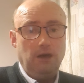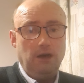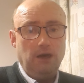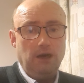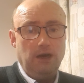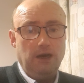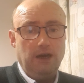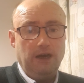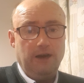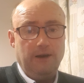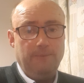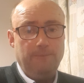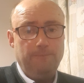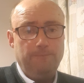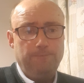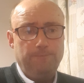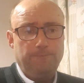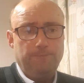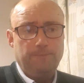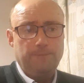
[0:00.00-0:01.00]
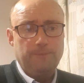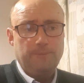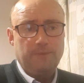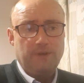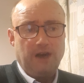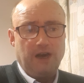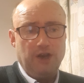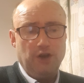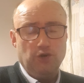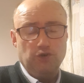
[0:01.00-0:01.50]
Um,
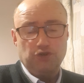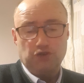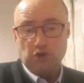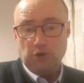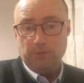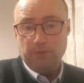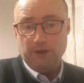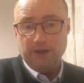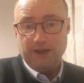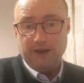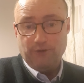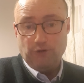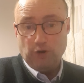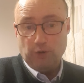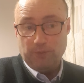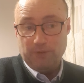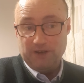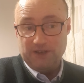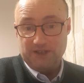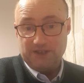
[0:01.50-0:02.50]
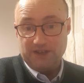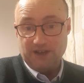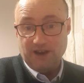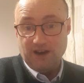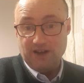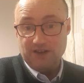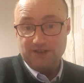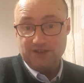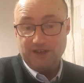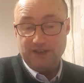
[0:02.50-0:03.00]
I know Super League Rugby
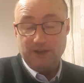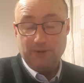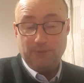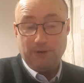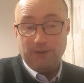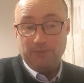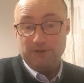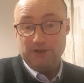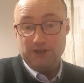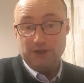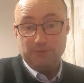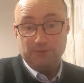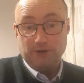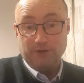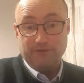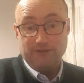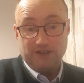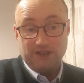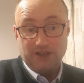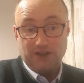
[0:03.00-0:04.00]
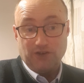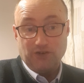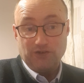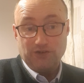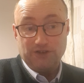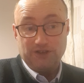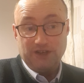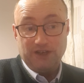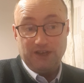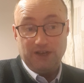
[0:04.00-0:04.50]
starting, the Premiership's obviously
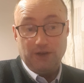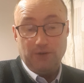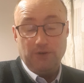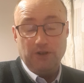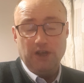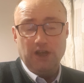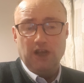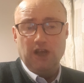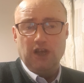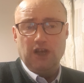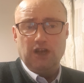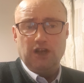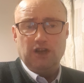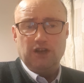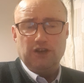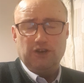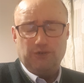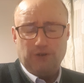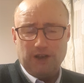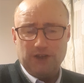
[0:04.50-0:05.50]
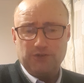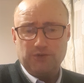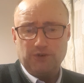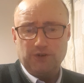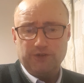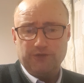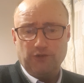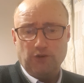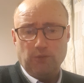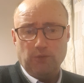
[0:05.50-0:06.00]
continued
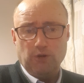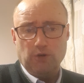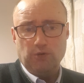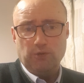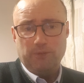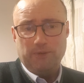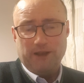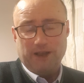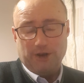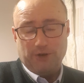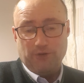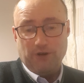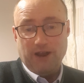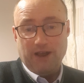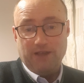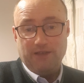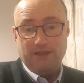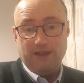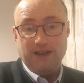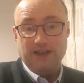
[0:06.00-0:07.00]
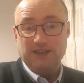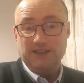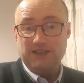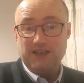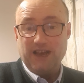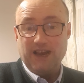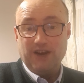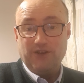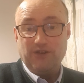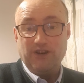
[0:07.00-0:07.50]
grassroots football would be a great thing, and to
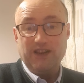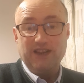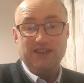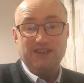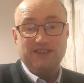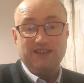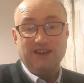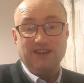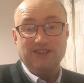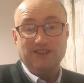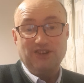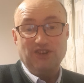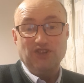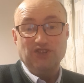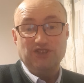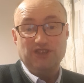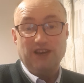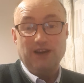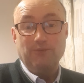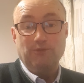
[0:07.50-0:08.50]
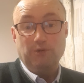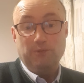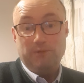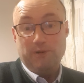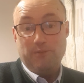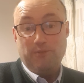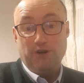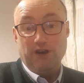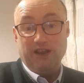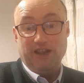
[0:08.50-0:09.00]
get cricket started on time would be
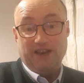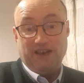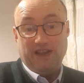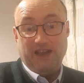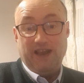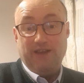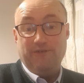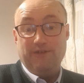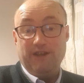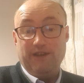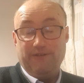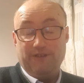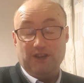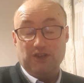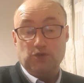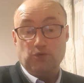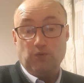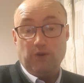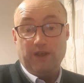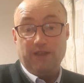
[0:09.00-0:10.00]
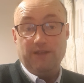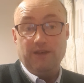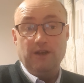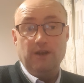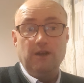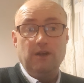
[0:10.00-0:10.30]
brilliant, even if it's with